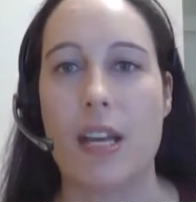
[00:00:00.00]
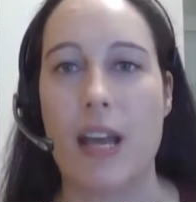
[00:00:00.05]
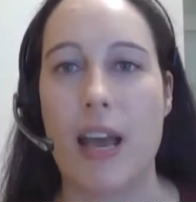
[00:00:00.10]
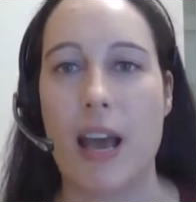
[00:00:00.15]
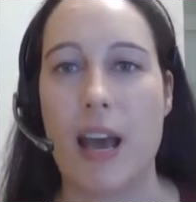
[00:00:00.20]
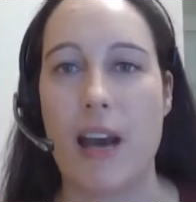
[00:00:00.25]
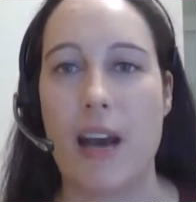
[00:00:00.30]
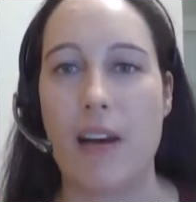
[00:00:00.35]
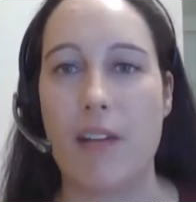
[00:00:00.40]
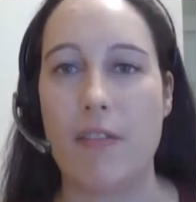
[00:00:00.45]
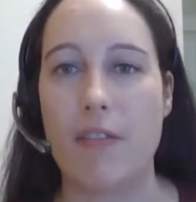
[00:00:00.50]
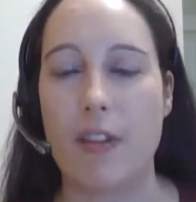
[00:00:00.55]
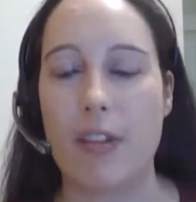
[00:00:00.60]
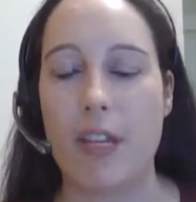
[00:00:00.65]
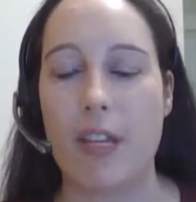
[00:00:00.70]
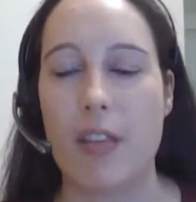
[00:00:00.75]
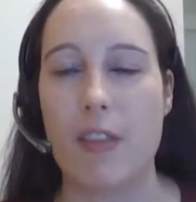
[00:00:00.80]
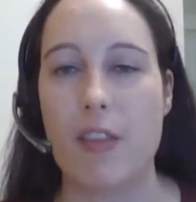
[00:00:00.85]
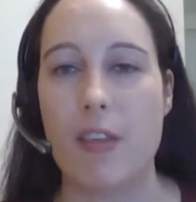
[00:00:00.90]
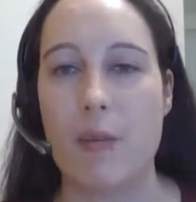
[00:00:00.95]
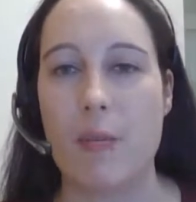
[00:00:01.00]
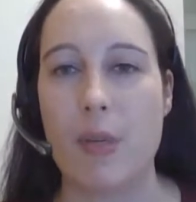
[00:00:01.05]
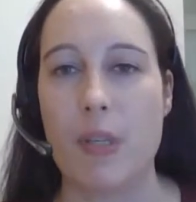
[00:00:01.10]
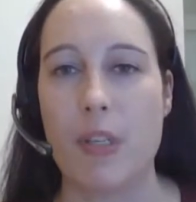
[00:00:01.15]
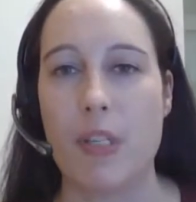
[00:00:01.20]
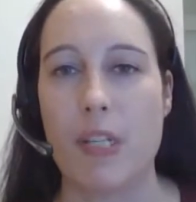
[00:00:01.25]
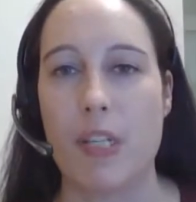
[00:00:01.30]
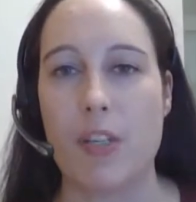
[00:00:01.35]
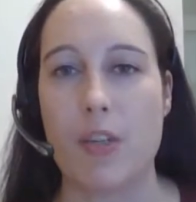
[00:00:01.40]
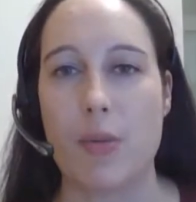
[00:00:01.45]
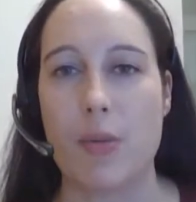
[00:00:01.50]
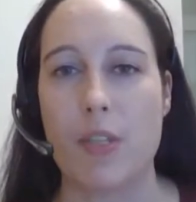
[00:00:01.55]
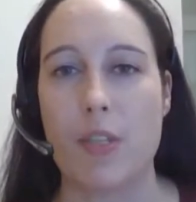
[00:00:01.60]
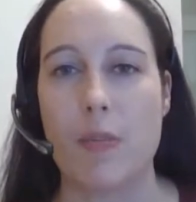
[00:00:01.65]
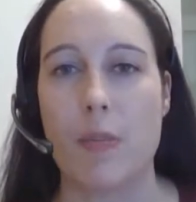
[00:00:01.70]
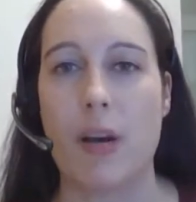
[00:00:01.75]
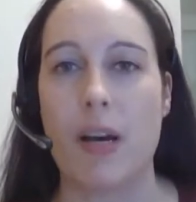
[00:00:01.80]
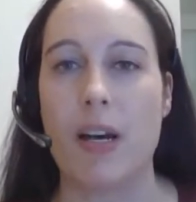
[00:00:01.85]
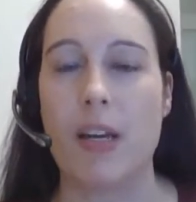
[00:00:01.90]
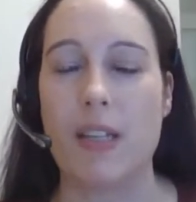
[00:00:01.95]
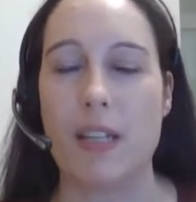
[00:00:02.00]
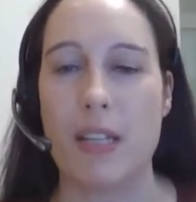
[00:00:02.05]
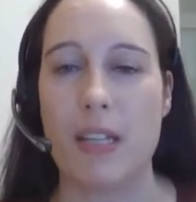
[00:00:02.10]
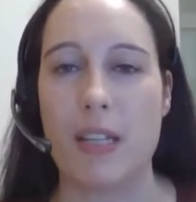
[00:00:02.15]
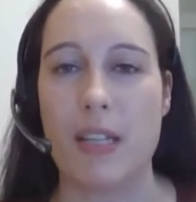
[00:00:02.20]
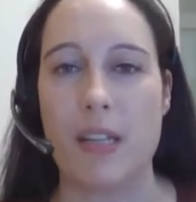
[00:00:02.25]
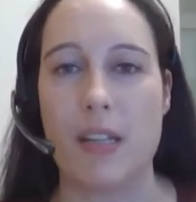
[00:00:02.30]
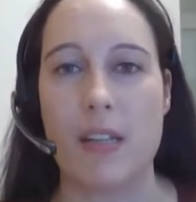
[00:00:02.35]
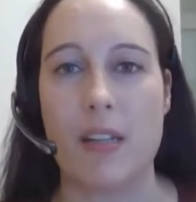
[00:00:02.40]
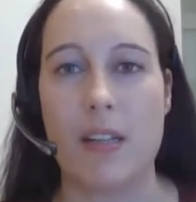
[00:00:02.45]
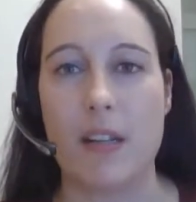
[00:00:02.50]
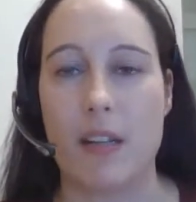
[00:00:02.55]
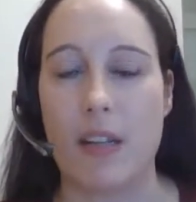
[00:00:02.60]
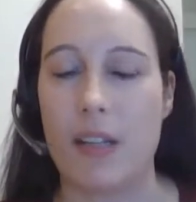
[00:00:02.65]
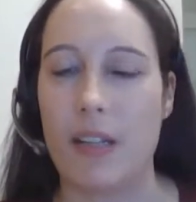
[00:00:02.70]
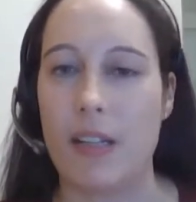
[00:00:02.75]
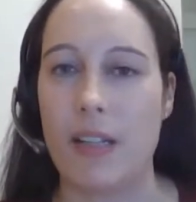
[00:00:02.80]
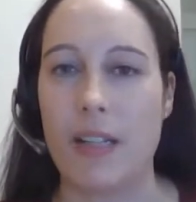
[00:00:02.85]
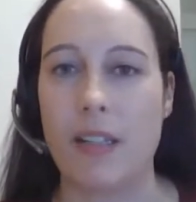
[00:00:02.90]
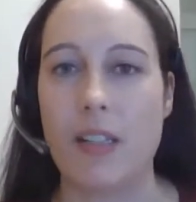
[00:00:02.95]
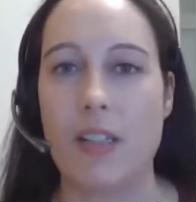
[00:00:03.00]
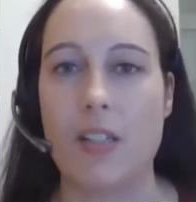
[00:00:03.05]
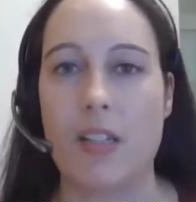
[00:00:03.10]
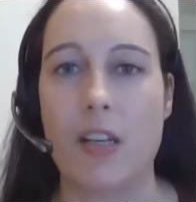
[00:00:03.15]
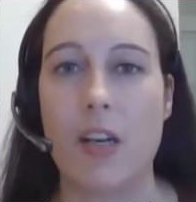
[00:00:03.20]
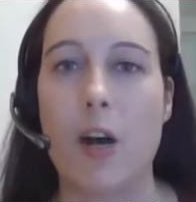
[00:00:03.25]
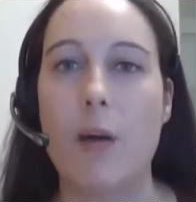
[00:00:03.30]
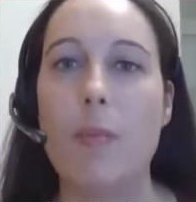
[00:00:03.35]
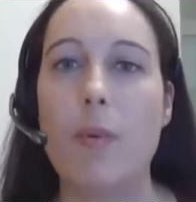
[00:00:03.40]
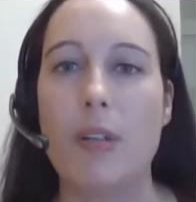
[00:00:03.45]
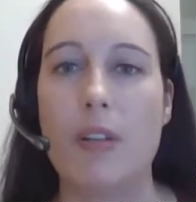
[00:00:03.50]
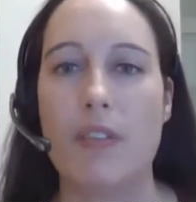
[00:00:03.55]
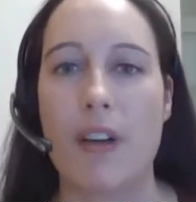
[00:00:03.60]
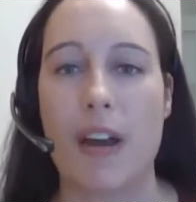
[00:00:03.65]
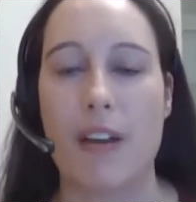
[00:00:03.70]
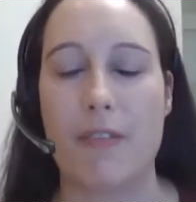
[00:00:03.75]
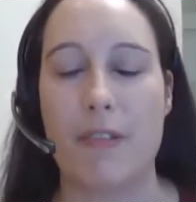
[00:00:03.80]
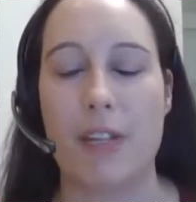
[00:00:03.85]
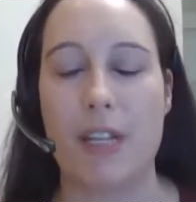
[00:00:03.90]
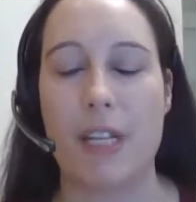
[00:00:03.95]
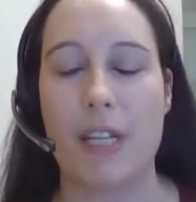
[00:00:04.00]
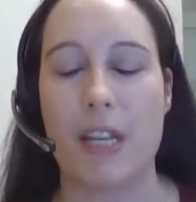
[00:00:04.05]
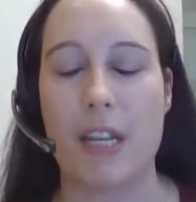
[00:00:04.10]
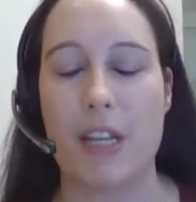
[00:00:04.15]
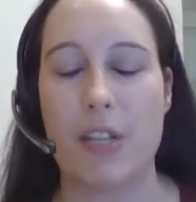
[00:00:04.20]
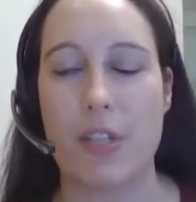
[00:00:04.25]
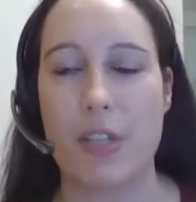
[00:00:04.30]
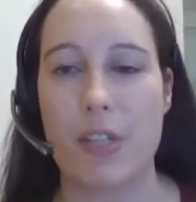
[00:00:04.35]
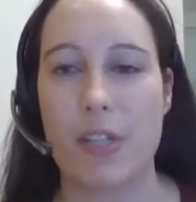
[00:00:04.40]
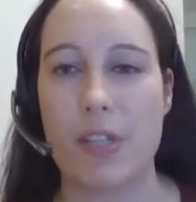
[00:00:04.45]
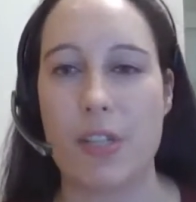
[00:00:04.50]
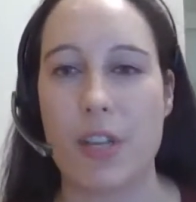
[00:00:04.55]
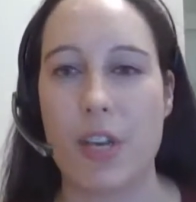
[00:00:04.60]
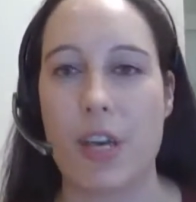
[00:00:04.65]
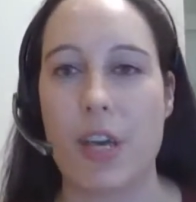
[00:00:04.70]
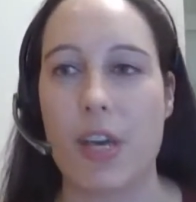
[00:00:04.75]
and have the ability to respond in at least a couple of African nations,